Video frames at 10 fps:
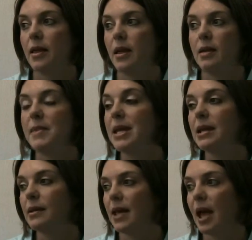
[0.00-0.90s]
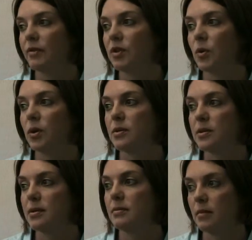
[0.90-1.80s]
immediately
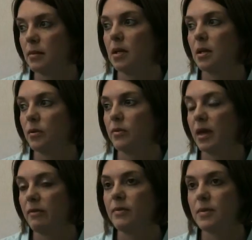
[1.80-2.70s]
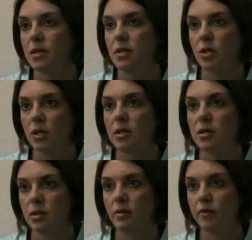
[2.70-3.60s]
afterwards, they took it
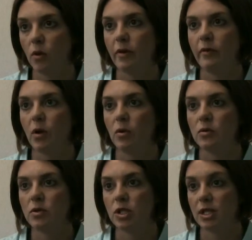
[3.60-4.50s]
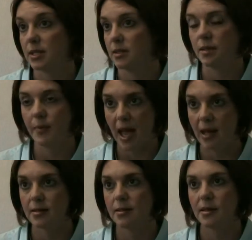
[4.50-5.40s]
to the floor vote just to
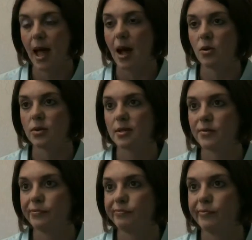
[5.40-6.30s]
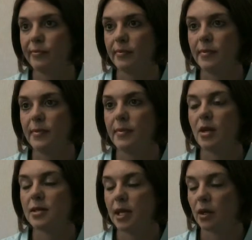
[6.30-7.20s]
pass the House
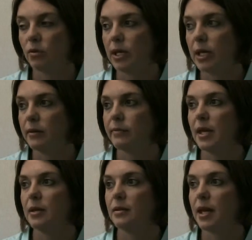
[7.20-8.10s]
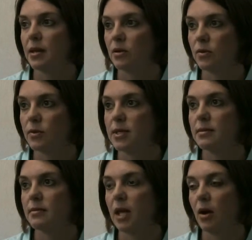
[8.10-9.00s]
on second reading, and Kendall
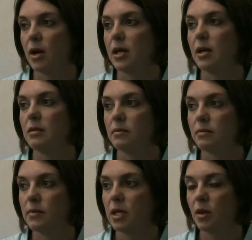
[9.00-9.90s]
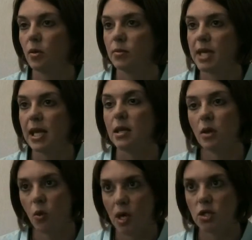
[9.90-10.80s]
was carrying it and taking the
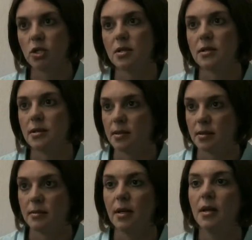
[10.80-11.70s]
questions and